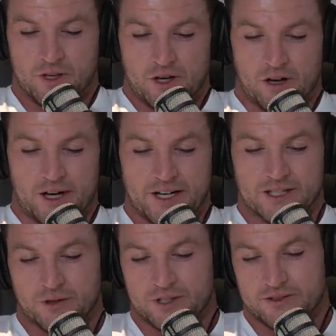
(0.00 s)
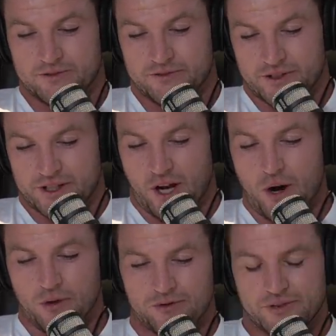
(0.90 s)
All right, next question for the
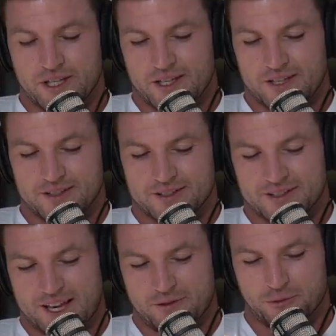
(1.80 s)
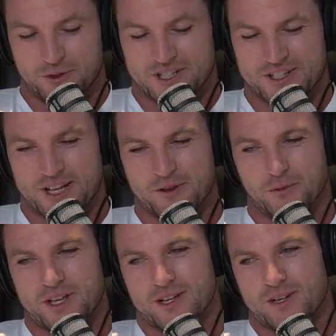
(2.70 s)
Dolph is, and this is something
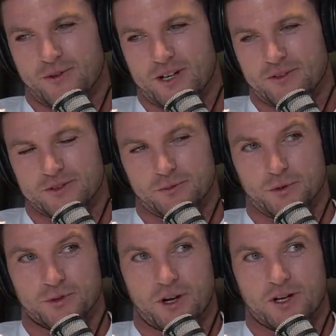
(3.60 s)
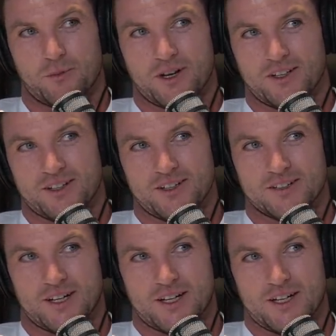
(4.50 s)
we quite often will joke about, is
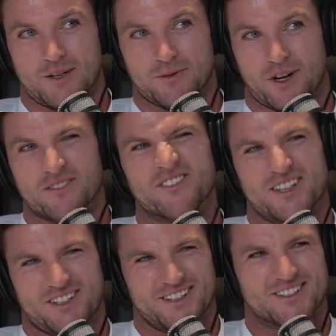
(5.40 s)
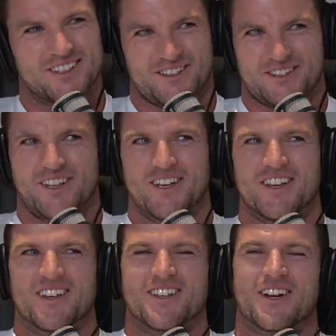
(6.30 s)
you know, fitness and
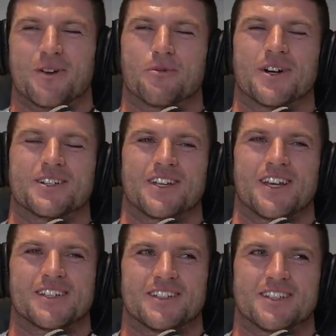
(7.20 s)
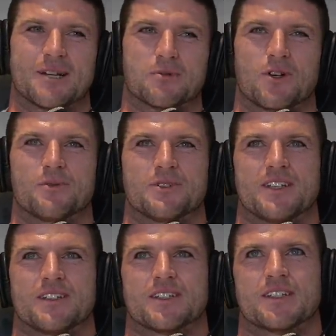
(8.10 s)
you know, pre-season, and sometimes
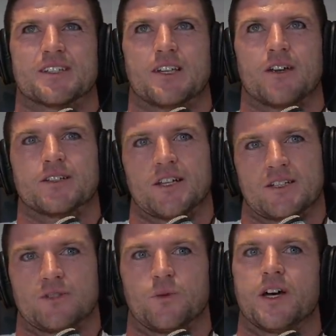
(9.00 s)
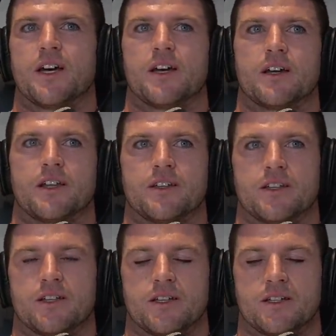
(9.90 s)
there's, you know, sessions where
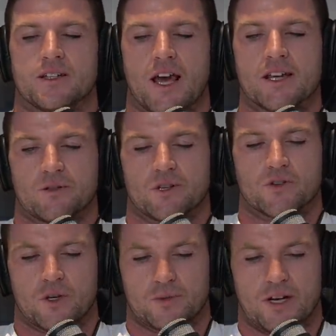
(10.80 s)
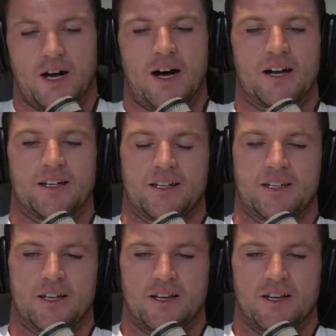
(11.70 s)
the days are extremely hard and